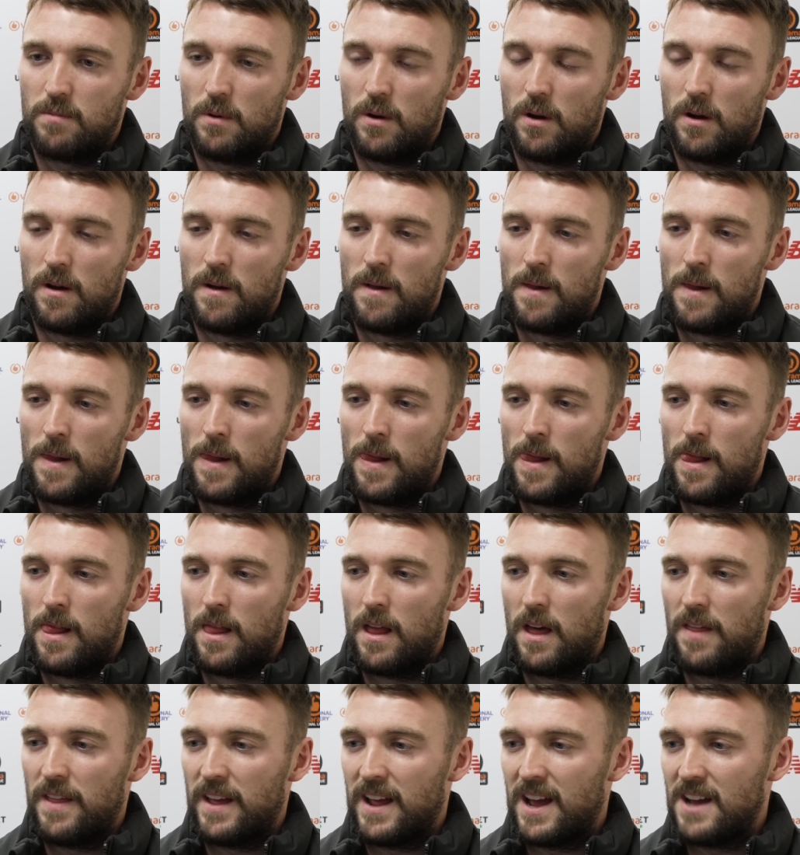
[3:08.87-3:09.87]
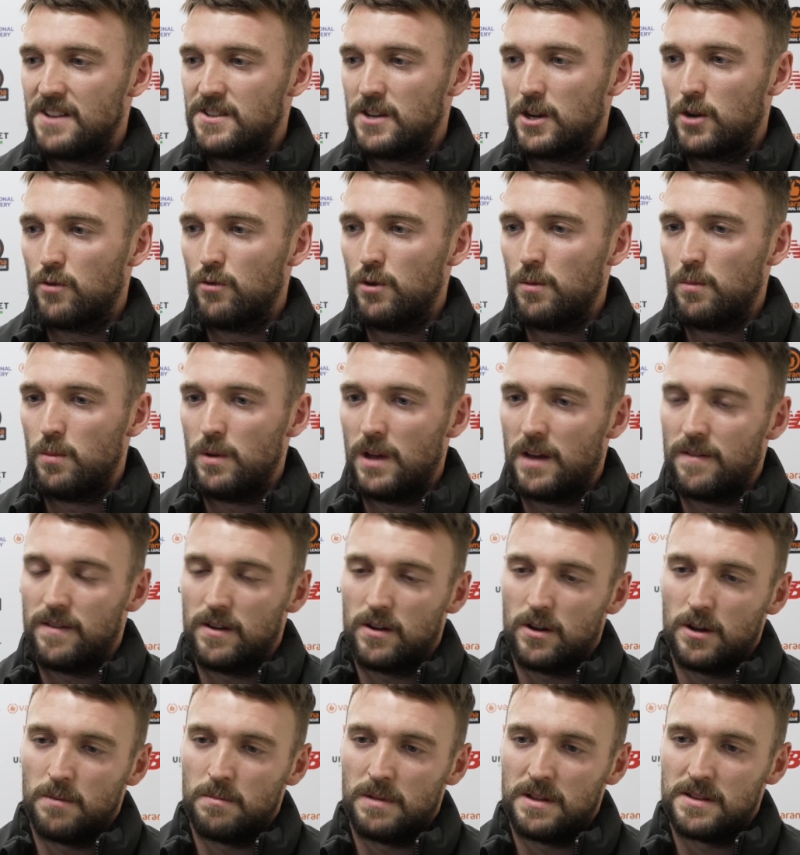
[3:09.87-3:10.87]
But I think as a group we have a
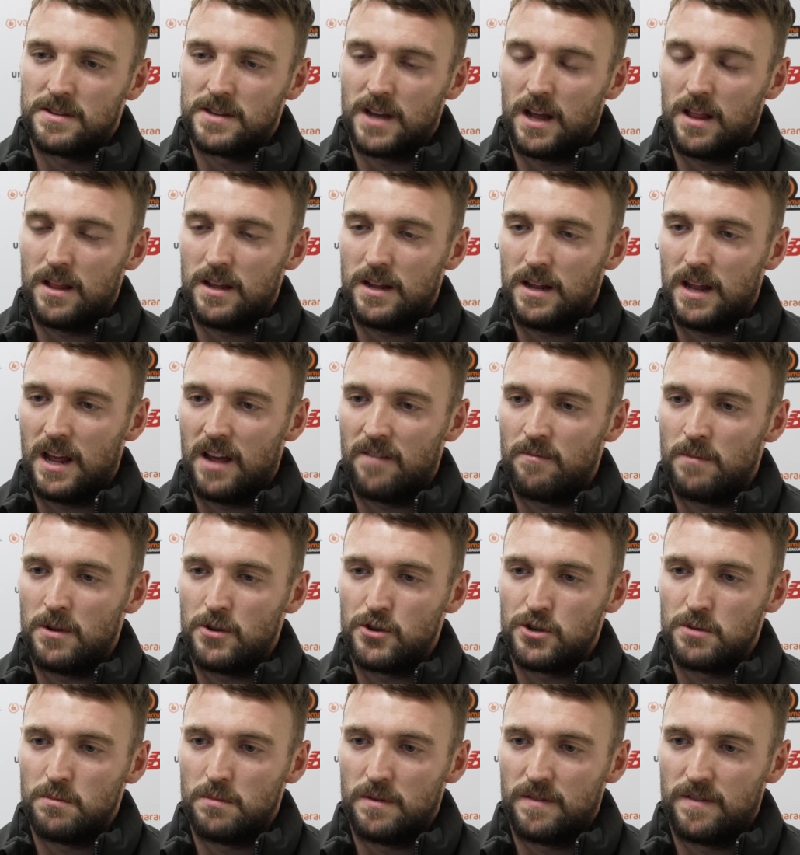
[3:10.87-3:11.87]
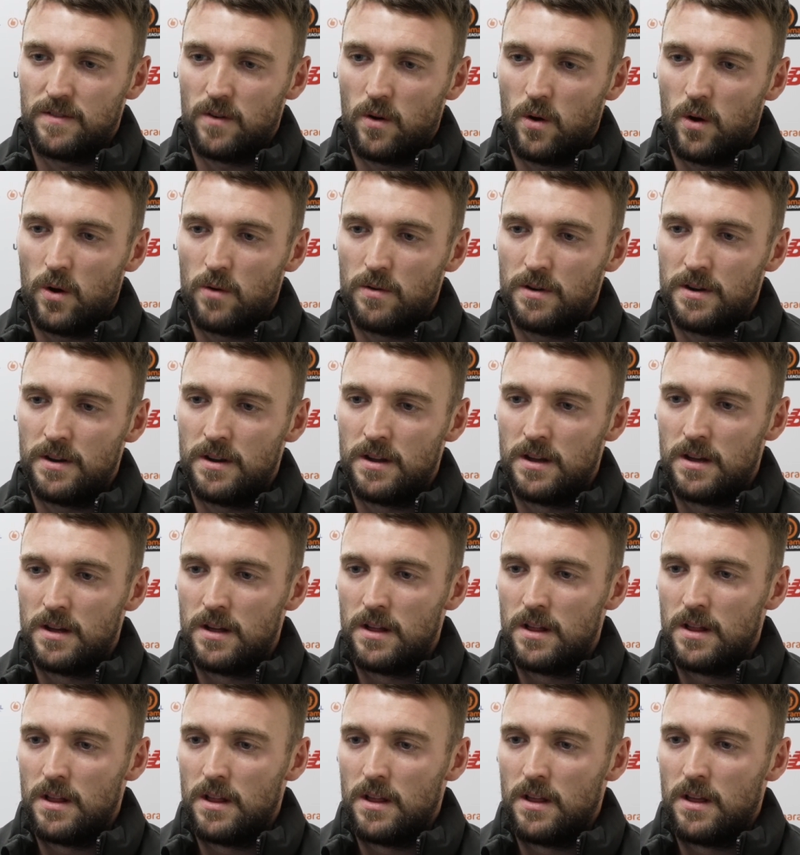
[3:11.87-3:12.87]
good mentality, like I've mentioned before, and
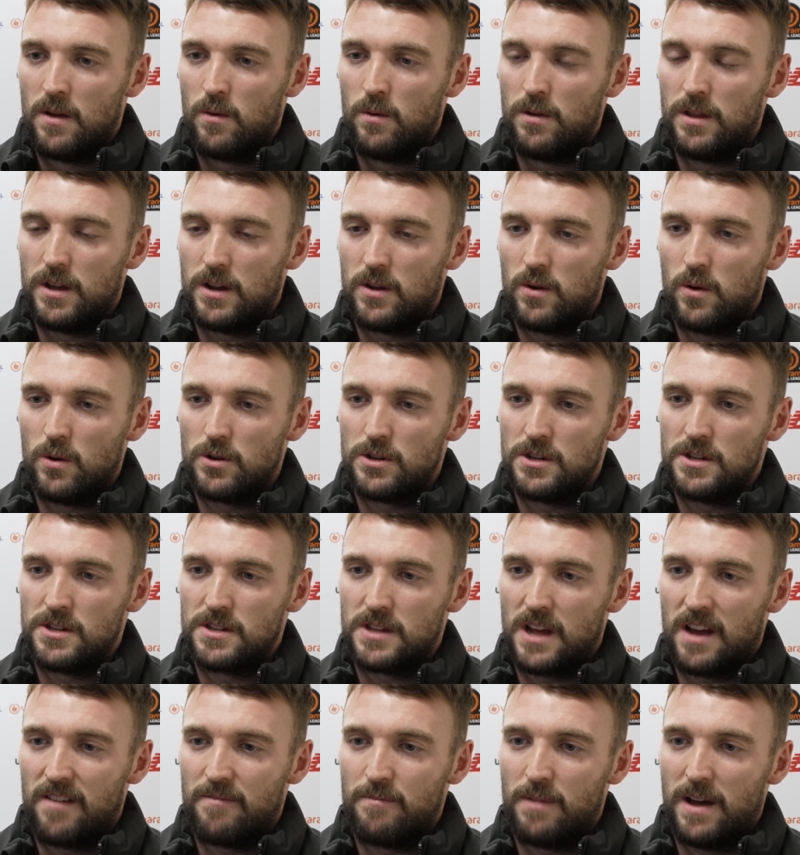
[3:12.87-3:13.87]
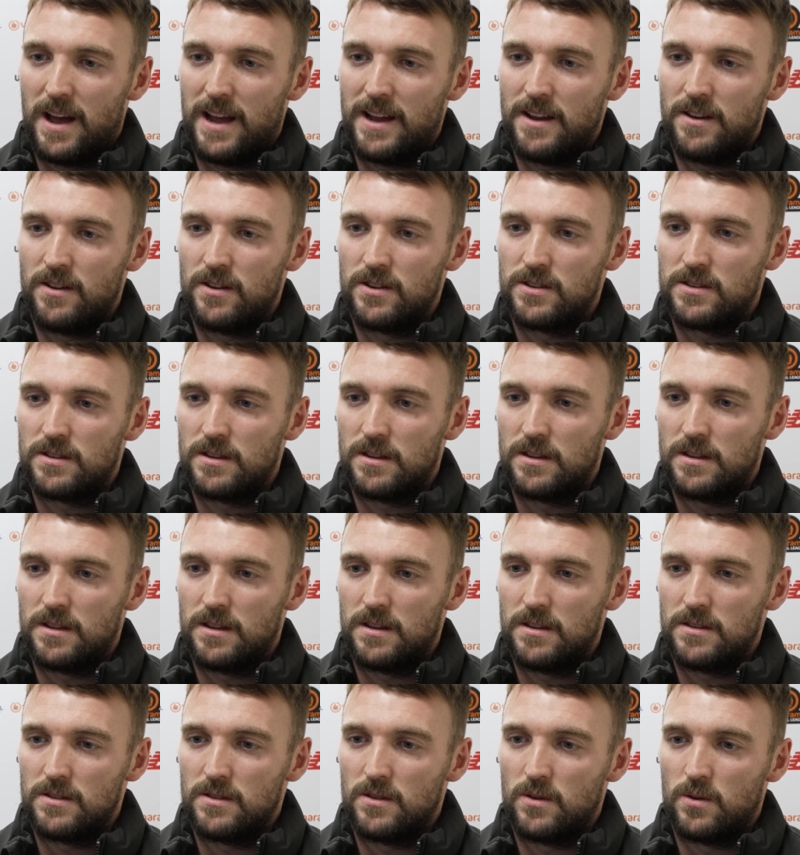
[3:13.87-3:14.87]
with the coaching staff behind us,
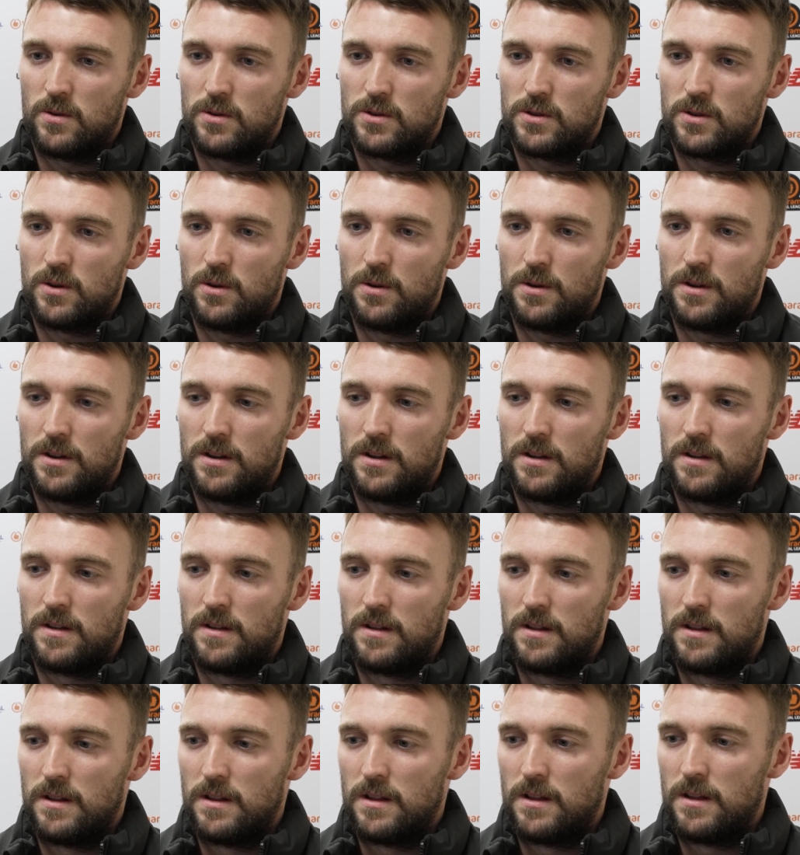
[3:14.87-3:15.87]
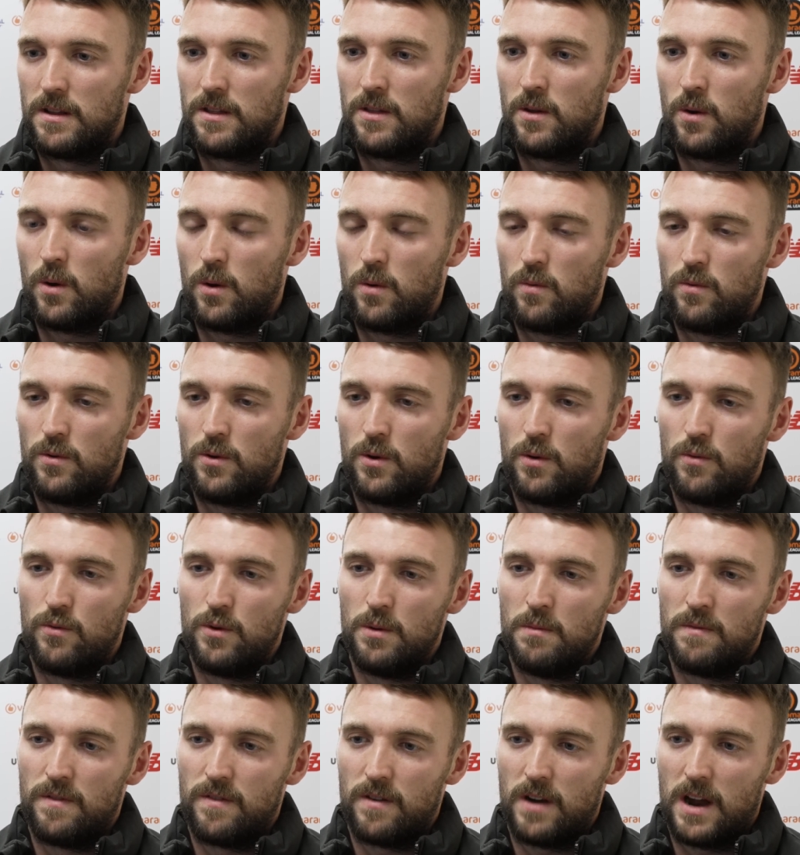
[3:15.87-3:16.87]
there's no sort of no
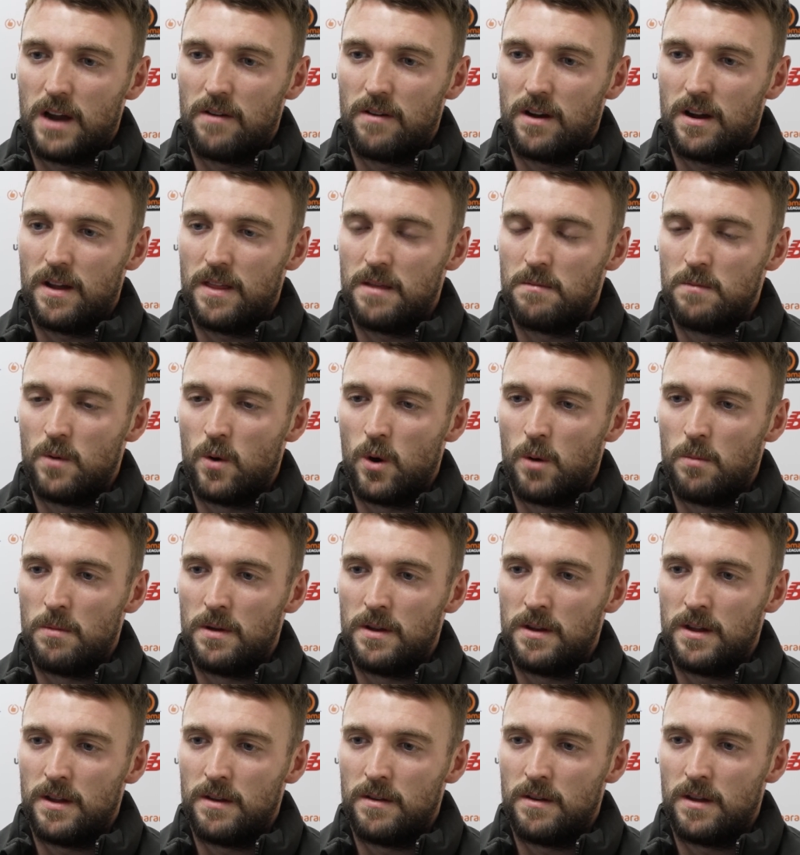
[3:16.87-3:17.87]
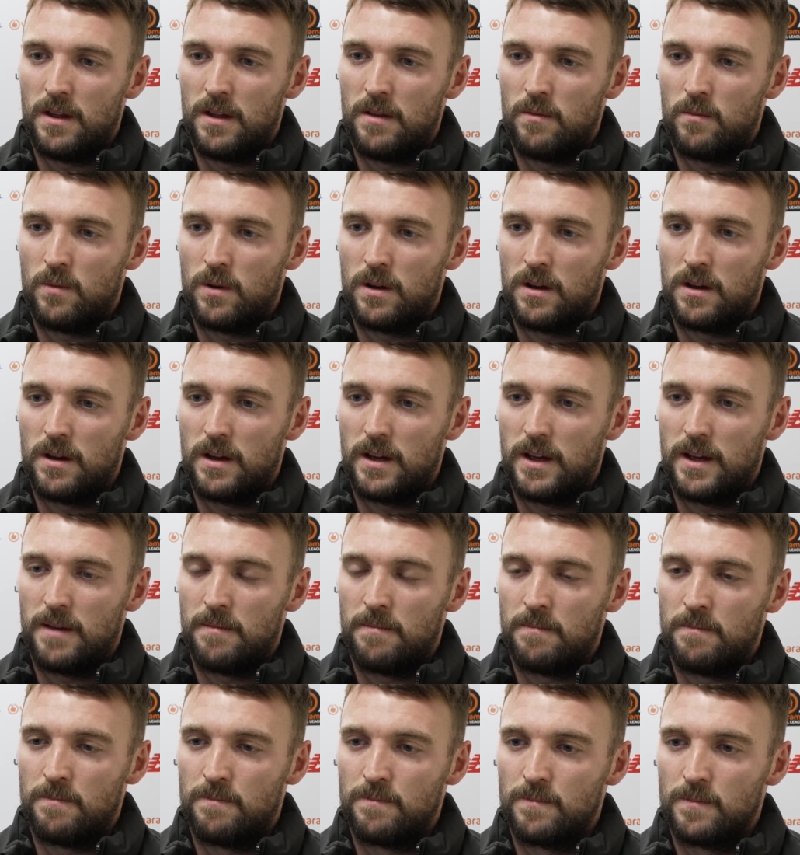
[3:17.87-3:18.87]
room for error at the moment,
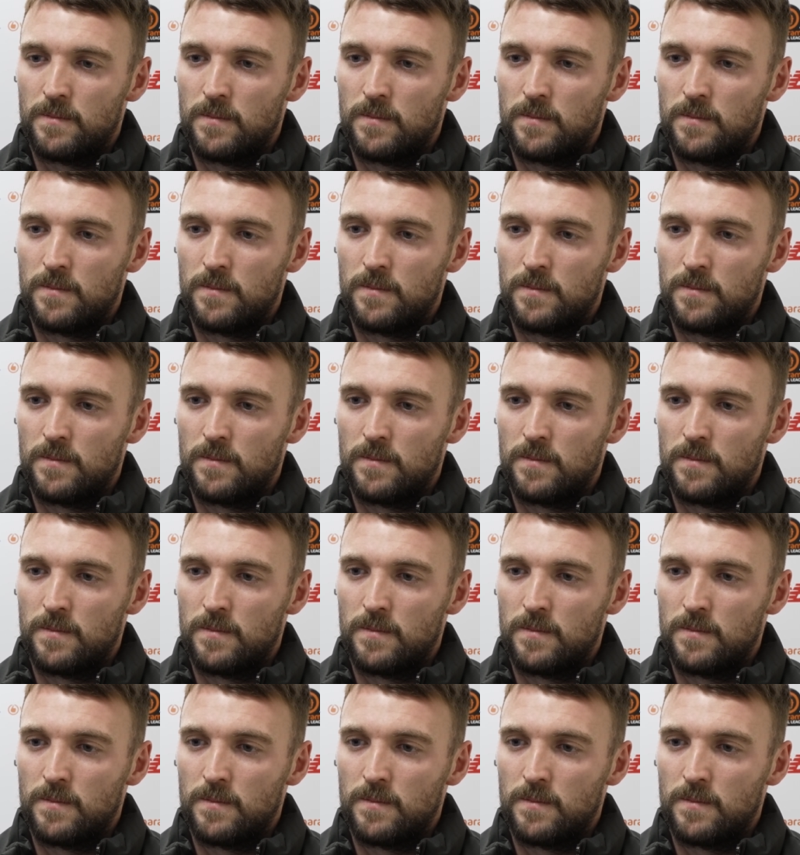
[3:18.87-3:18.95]
and